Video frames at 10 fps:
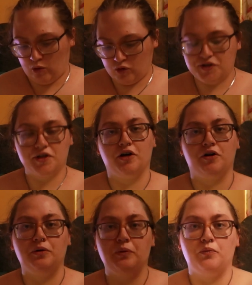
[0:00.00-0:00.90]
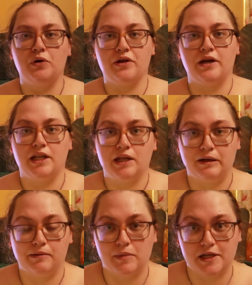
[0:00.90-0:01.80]
Also, within
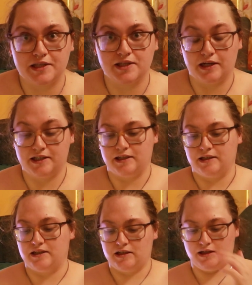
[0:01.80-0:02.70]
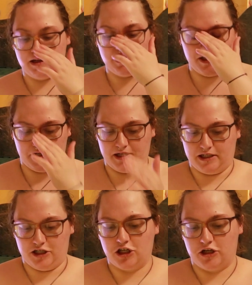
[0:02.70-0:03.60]
my sight
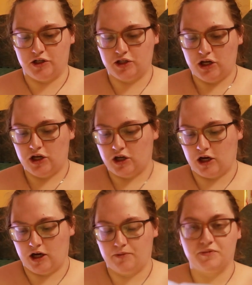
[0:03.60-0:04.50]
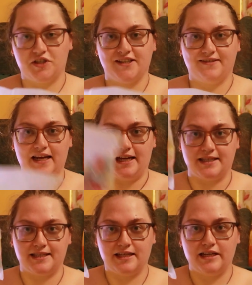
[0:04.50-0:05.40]
issues comes
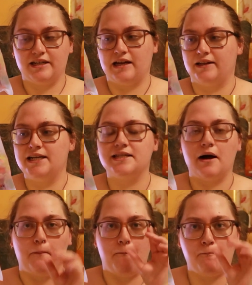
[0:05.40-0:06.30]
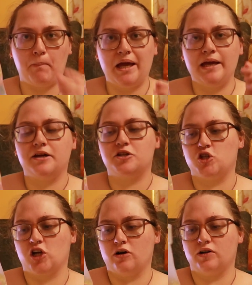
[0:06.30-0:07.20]
this. Now these are big,
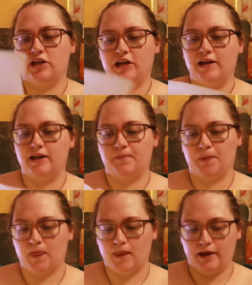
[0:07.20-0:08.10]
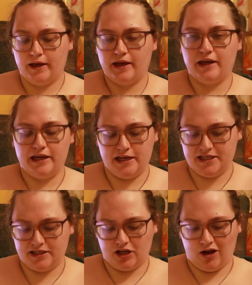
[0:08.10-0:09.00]
chunky,
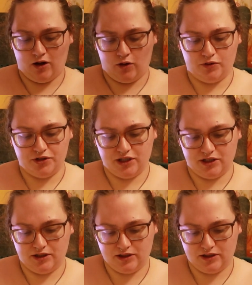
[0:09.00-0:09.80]
easy to hold